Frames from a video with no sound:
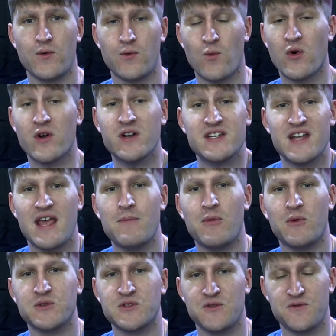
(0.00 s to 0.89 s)
weren't
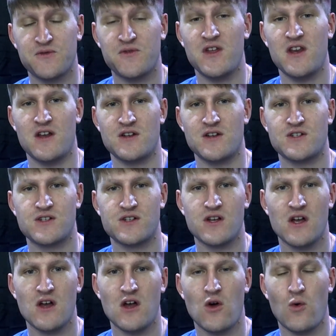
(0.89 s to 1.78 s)
able to finish
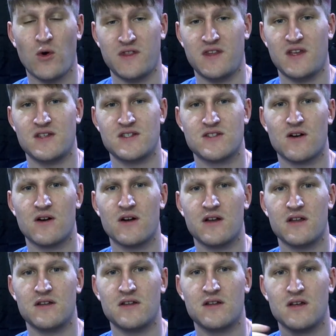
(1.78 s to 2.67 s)
what they
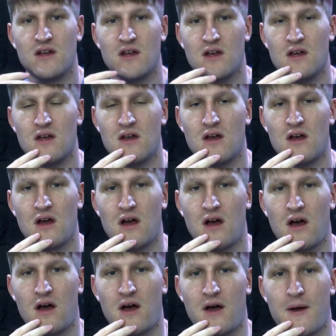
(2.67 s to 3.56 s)
started.
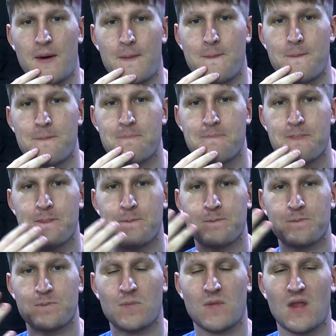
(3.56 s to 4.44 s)
Um,
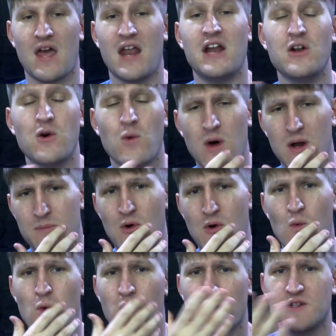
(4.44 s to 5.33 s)
and I don't want to
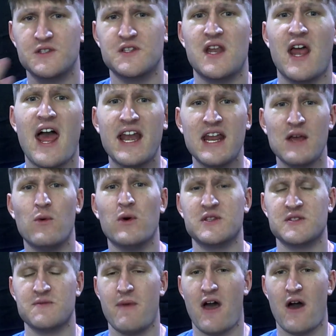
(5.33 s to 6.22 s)
put words in
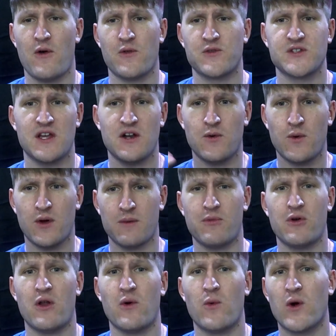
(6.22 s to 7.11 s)
anyone's mouths. I don't want
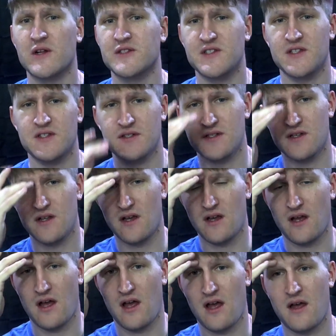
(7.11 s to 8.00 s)
to put words in
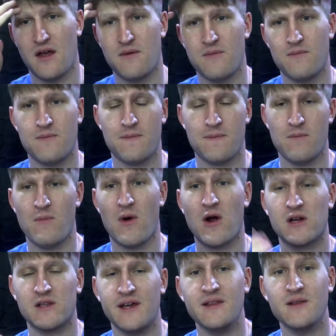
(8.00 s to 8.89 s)

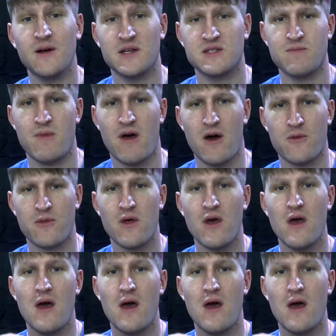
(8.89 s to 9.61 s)
Marc Laidlaw's mouth,